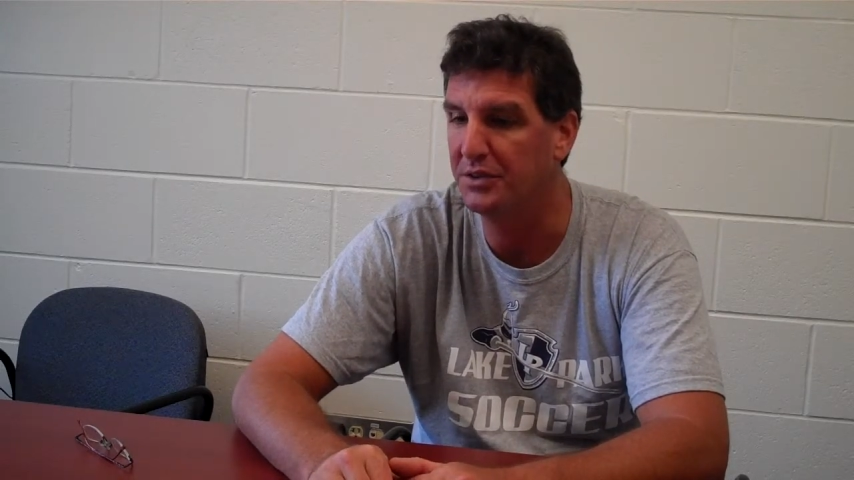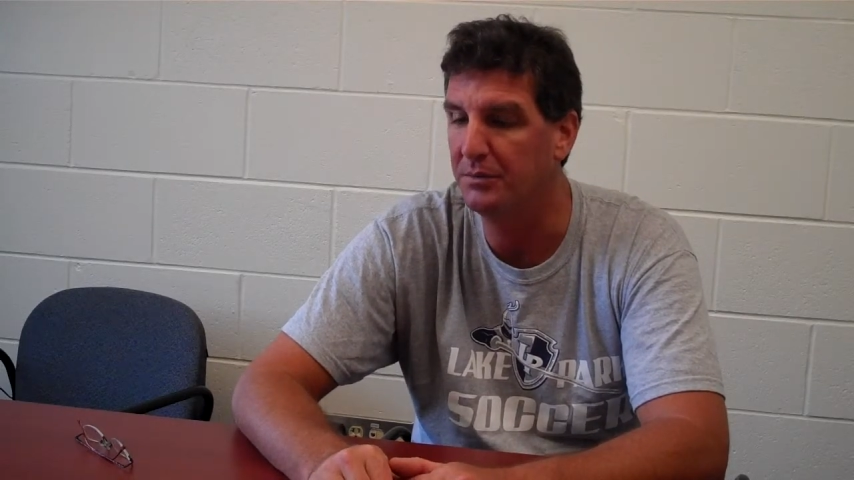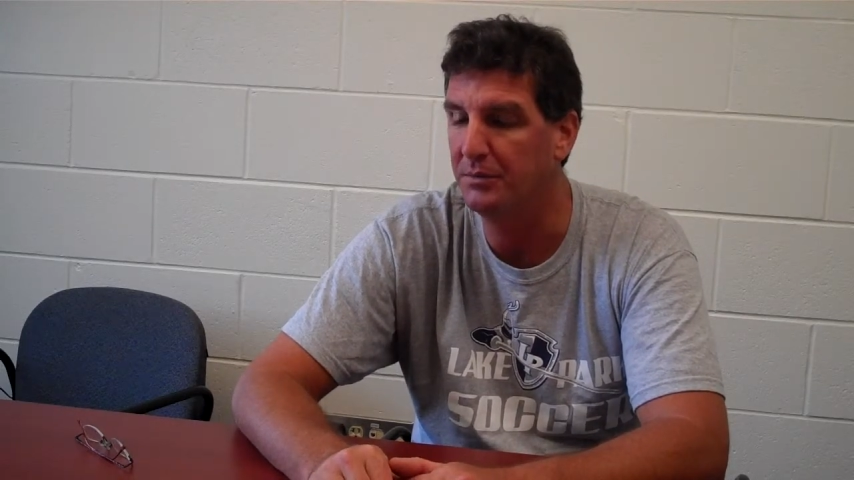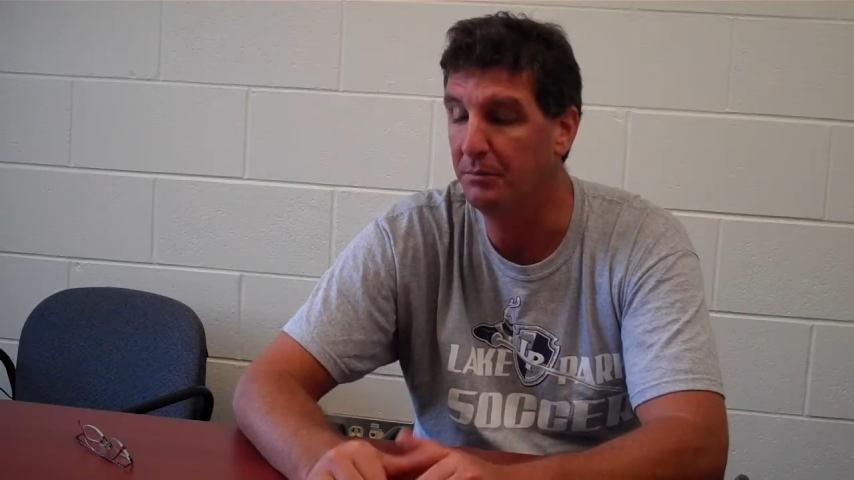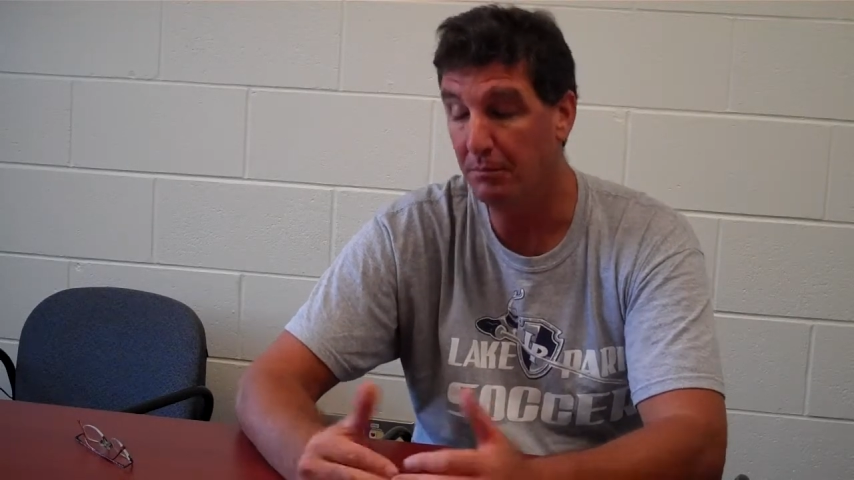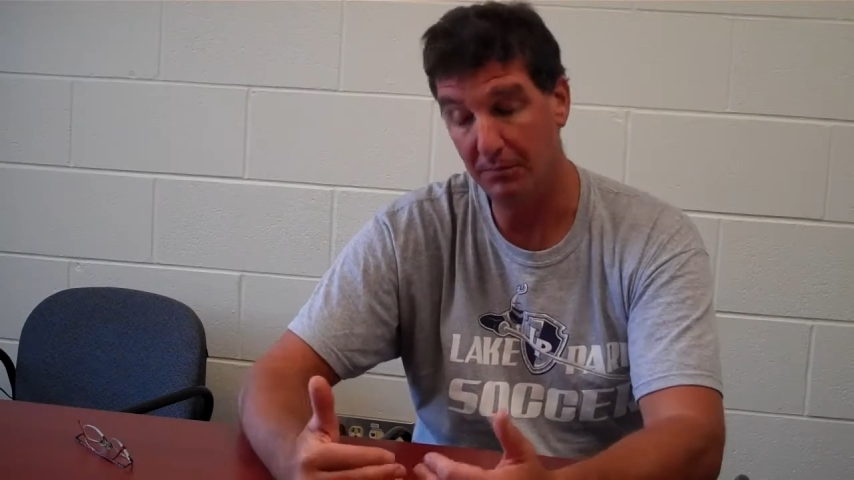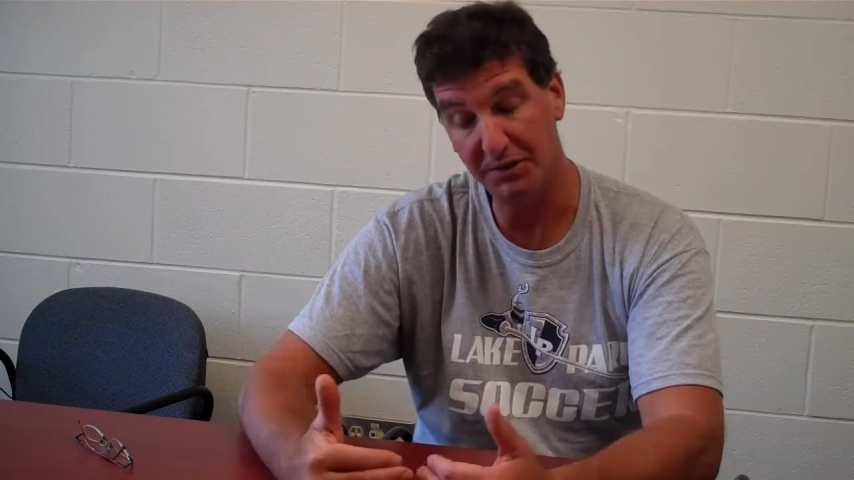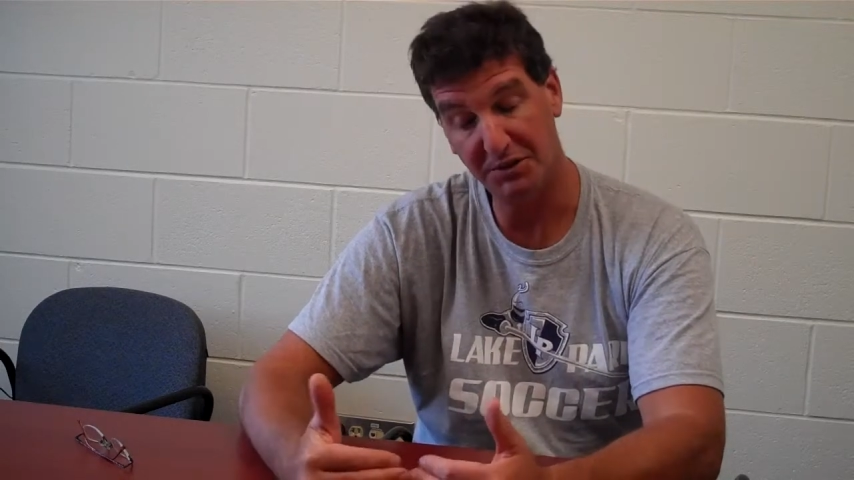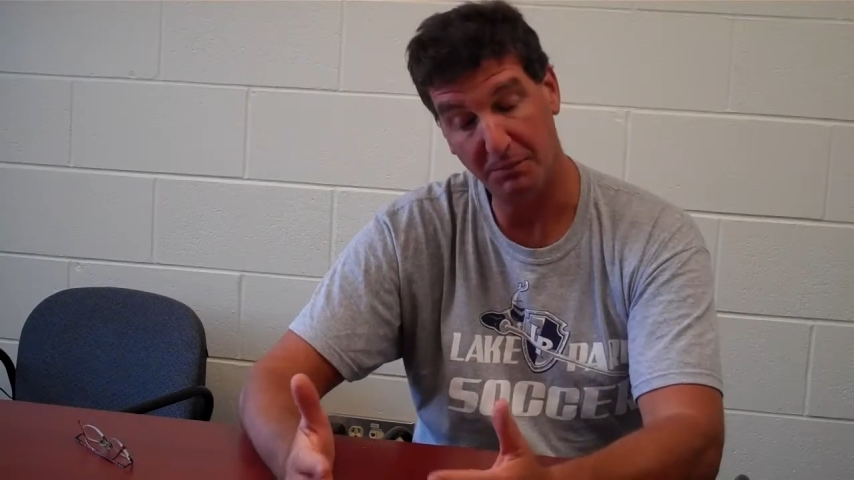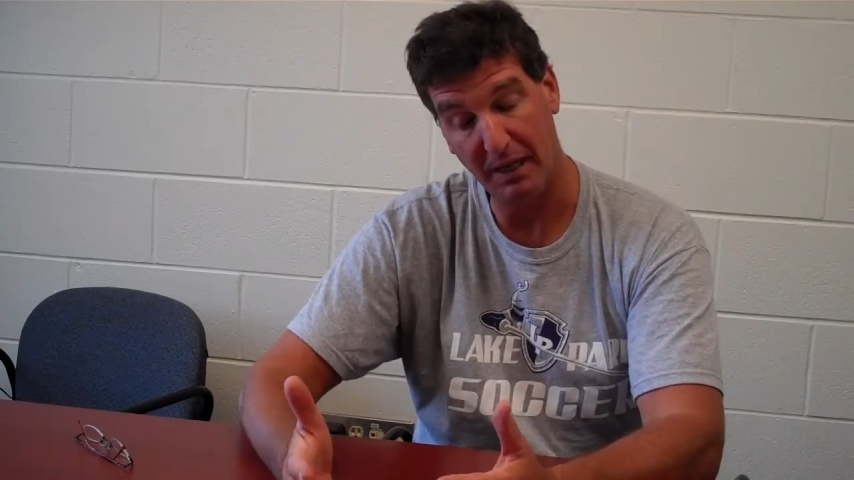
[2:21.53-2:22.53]
are,
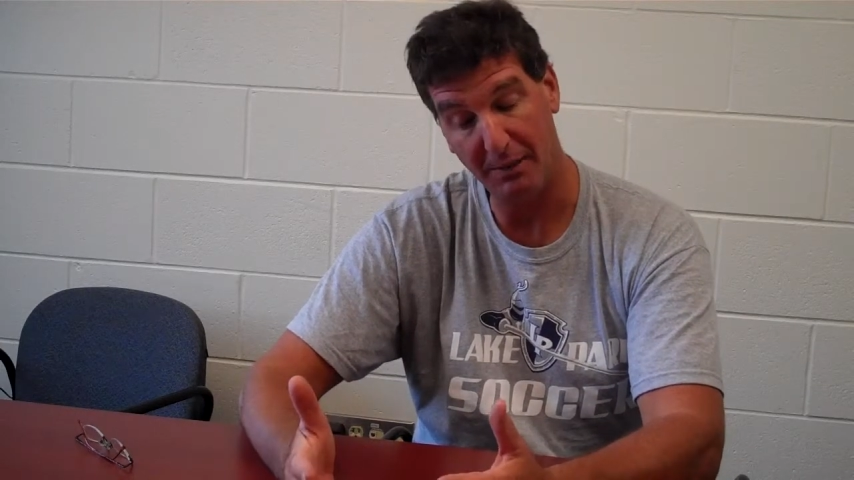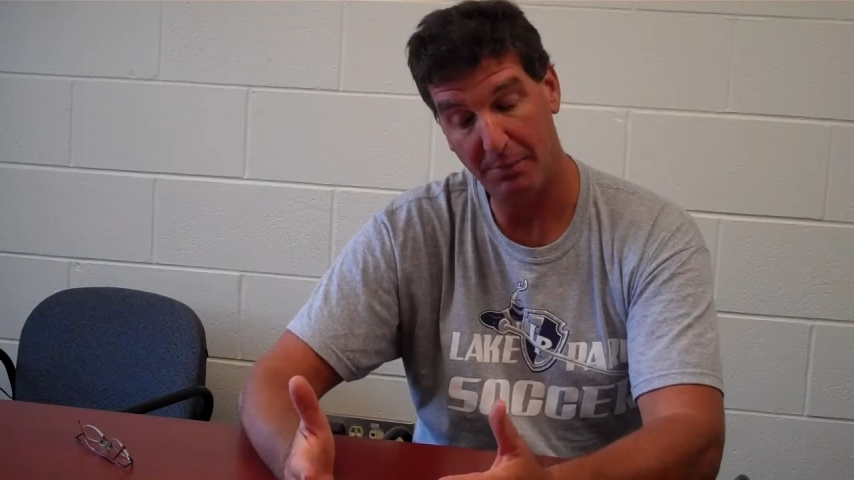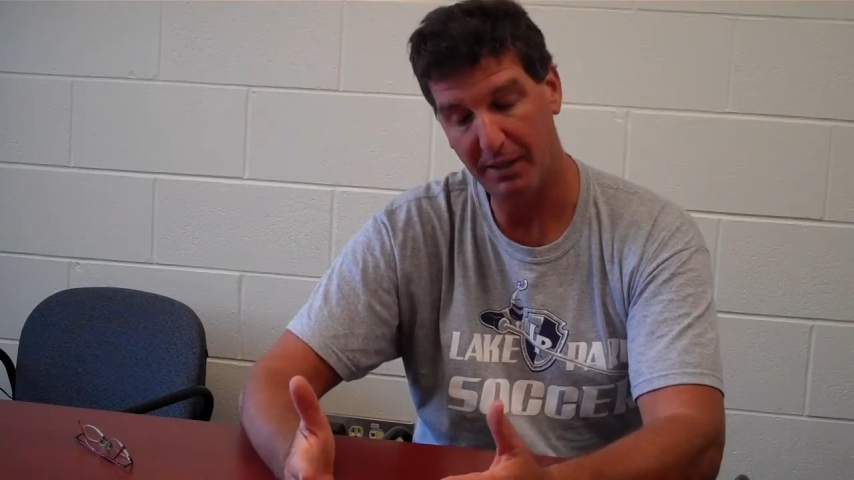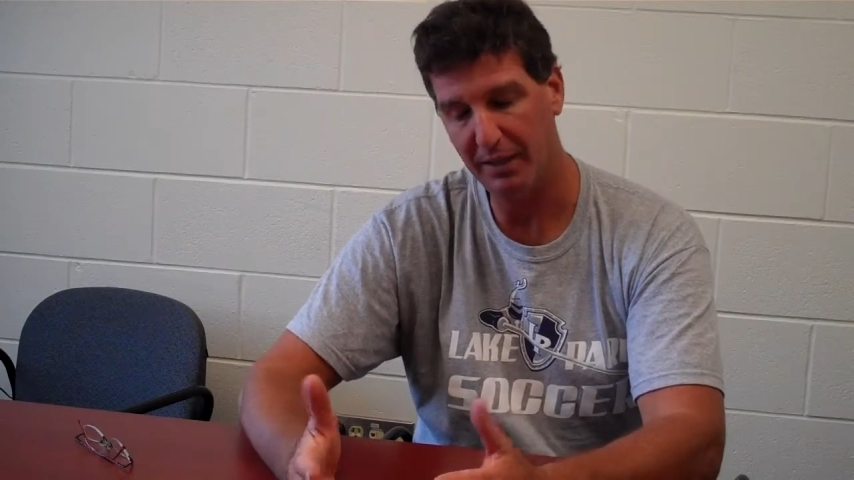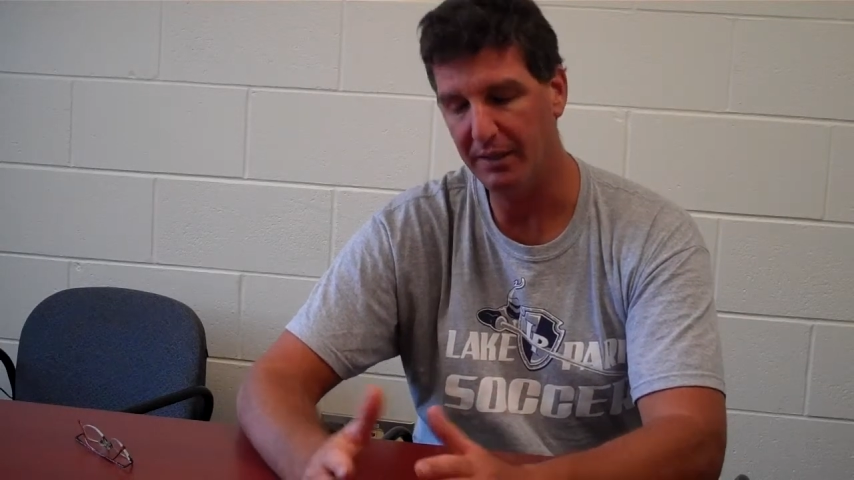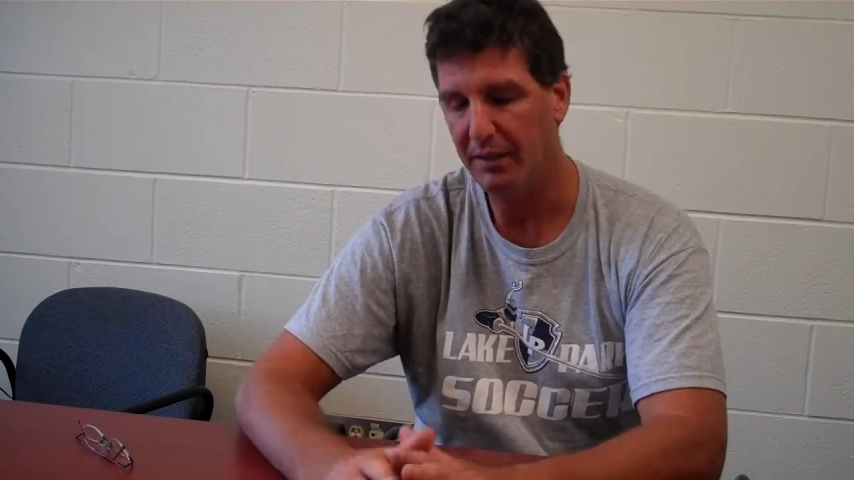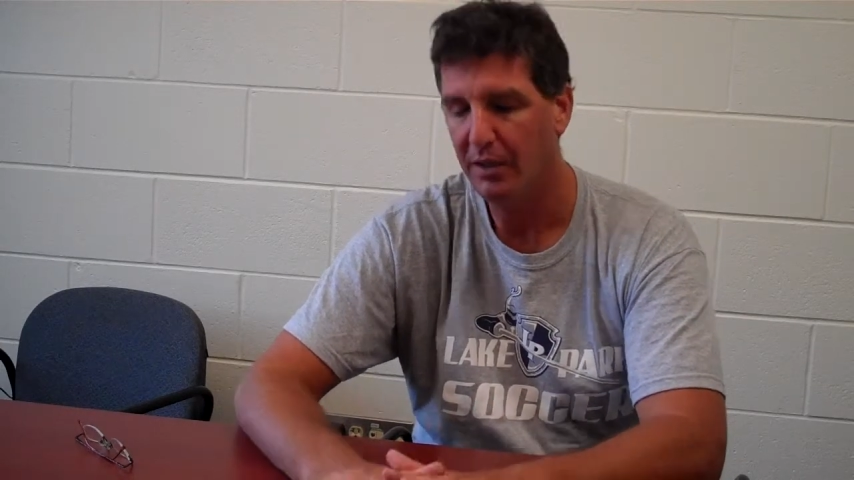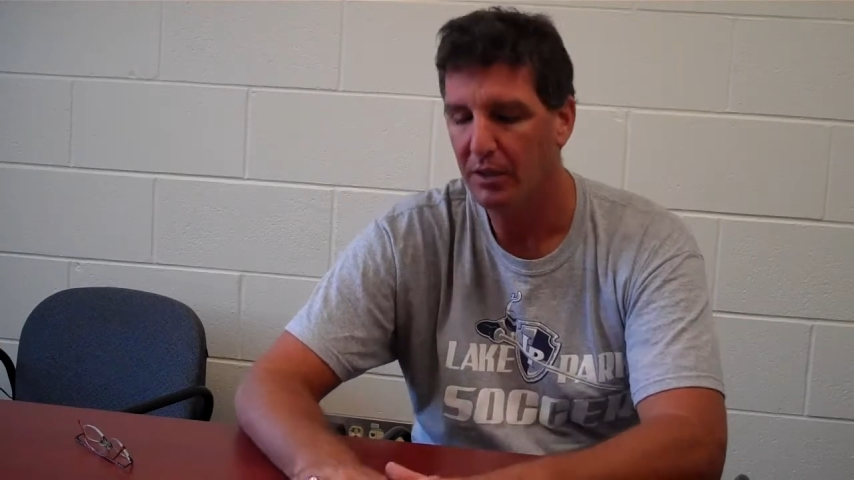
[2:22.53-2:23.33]
this is my opinion,